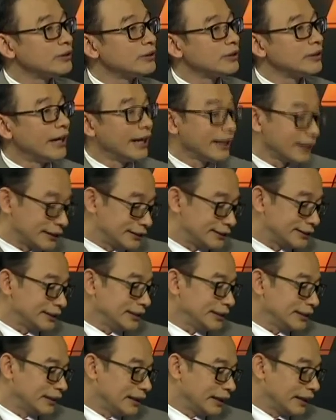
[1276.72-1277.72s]
I can
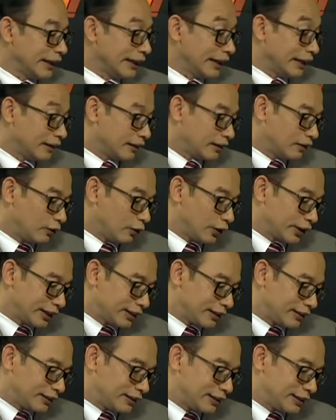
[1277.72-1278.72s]
see,
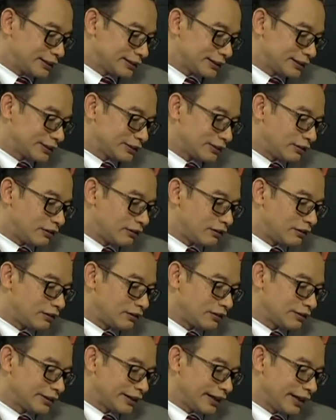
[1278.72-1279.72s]
okay, this is
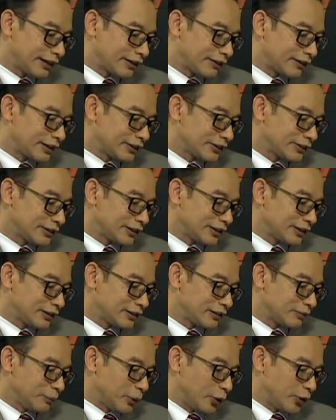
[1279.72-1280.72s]
all the acreage
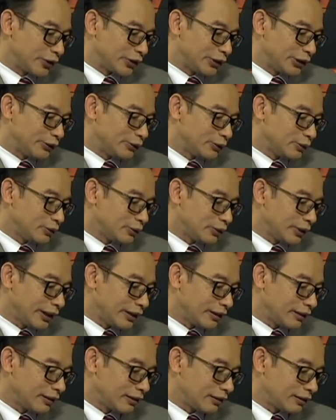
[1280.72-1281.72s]
in Borneo
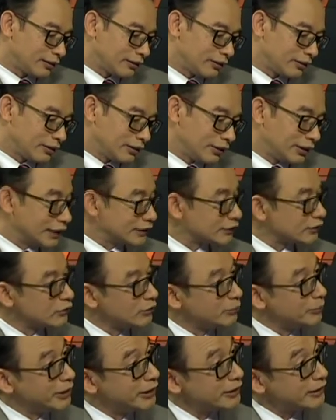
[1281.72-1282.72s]
and there's no
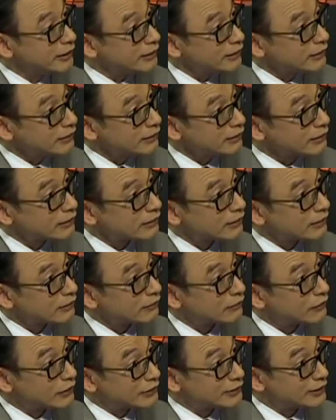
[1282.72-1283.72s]
burning,
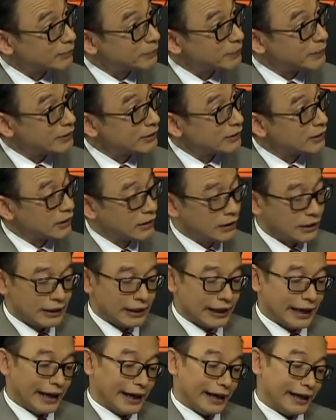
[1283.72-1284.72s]
for example,
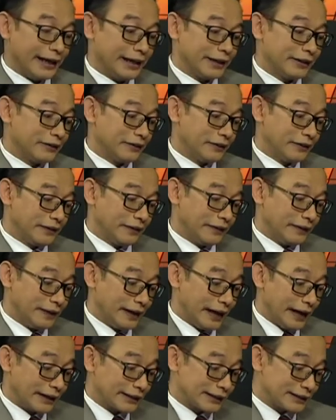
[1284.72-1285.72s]
and
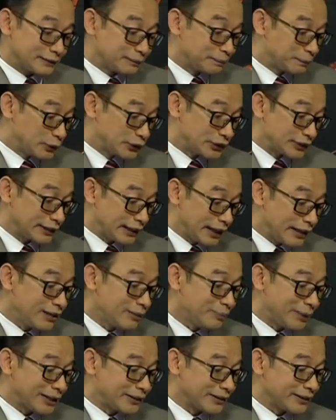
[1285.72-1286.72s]
I can push another
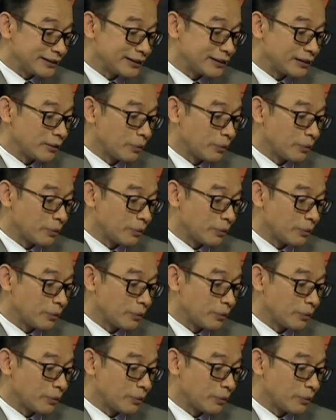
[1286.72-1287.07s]
button